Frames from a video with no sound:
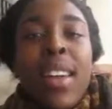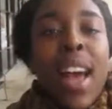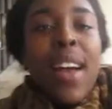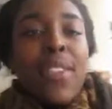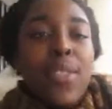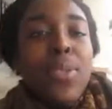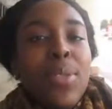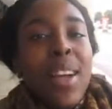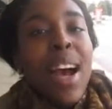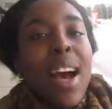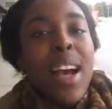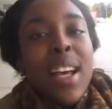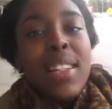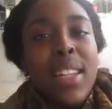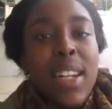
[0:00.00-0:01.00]
afternoon
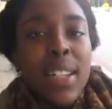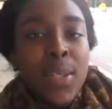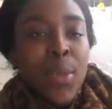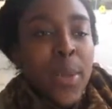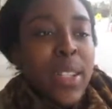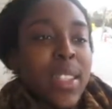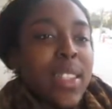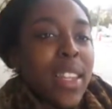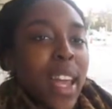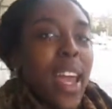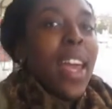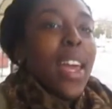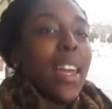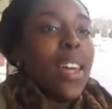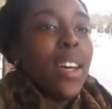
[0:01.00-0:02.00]
guys it is
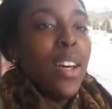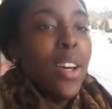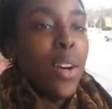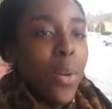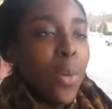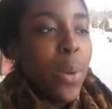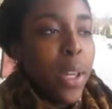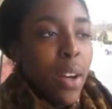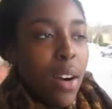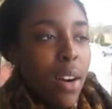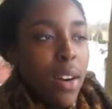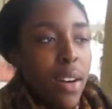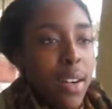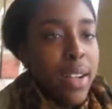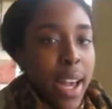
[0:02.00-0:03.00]
Wednesday we
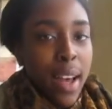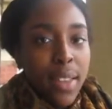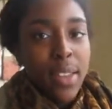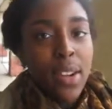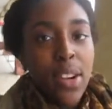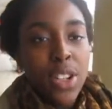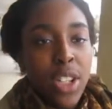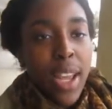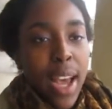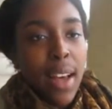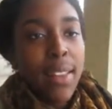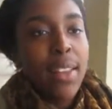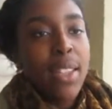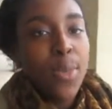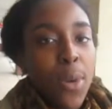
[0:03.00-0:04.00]
are down at the Hershey
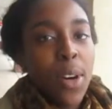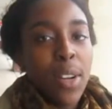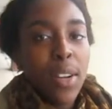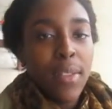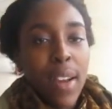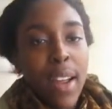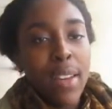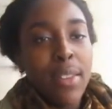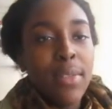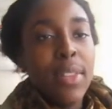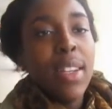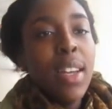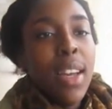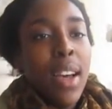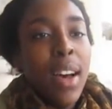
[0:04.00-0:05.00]
outlets walking around
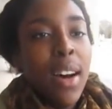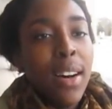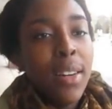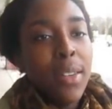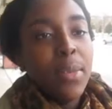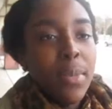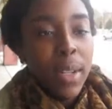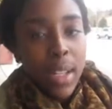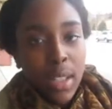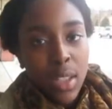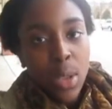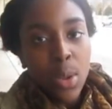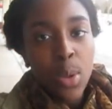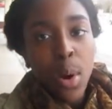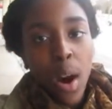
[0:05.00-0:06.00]
um,
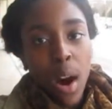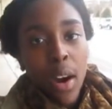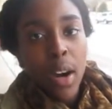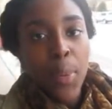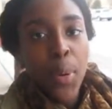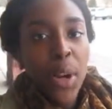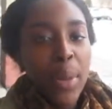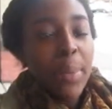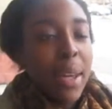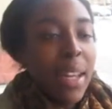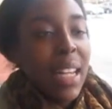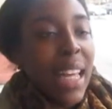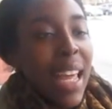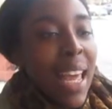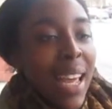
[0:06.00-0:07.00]
until our appointment
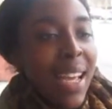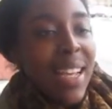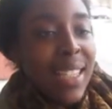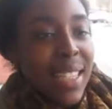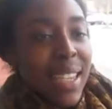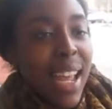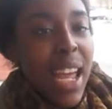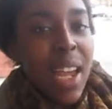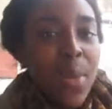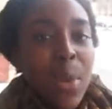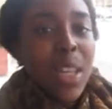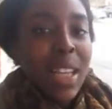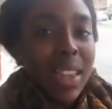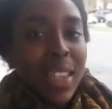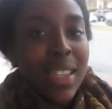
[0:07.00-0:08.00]
because today we
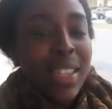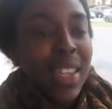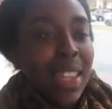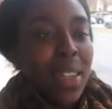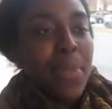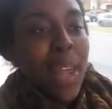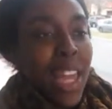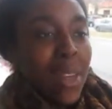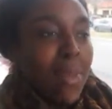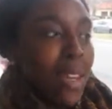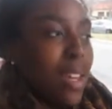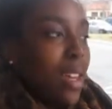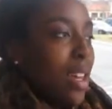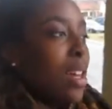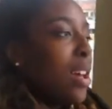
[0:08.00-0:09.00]
get to see the
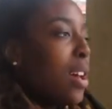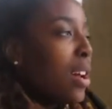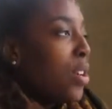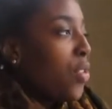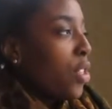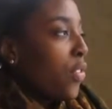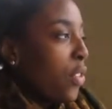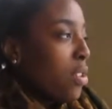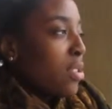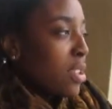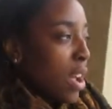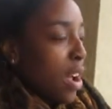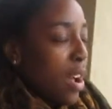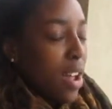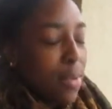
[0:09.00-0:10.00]
baby for the first
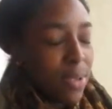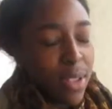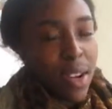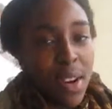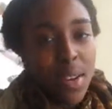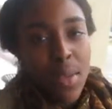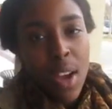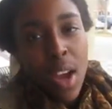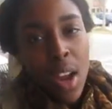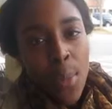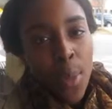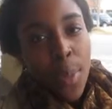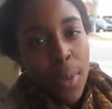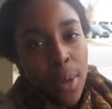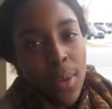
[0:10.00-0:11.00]
time so
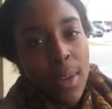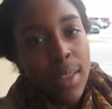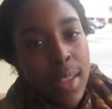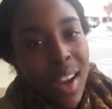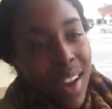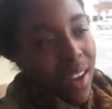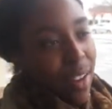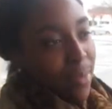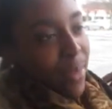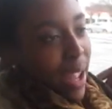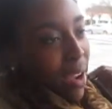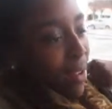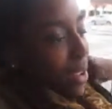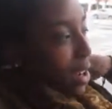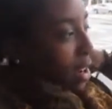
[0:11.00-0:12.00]
we're blowing time
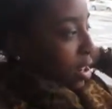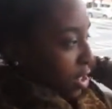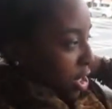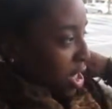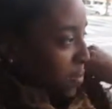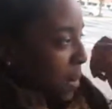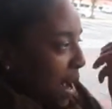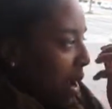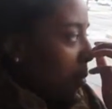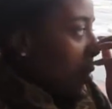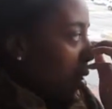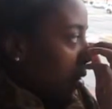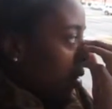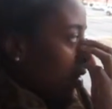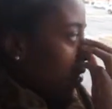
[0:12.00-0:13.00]
down here just by
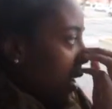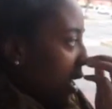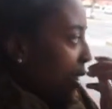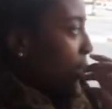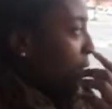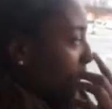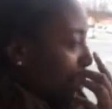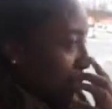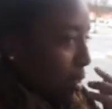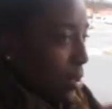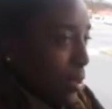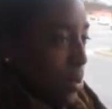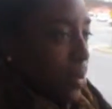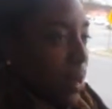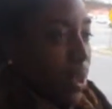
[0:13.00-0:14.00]
walking around
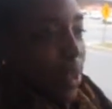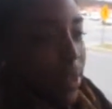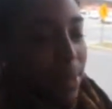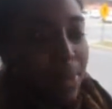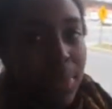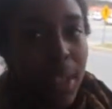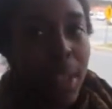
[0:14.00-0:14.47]
until um,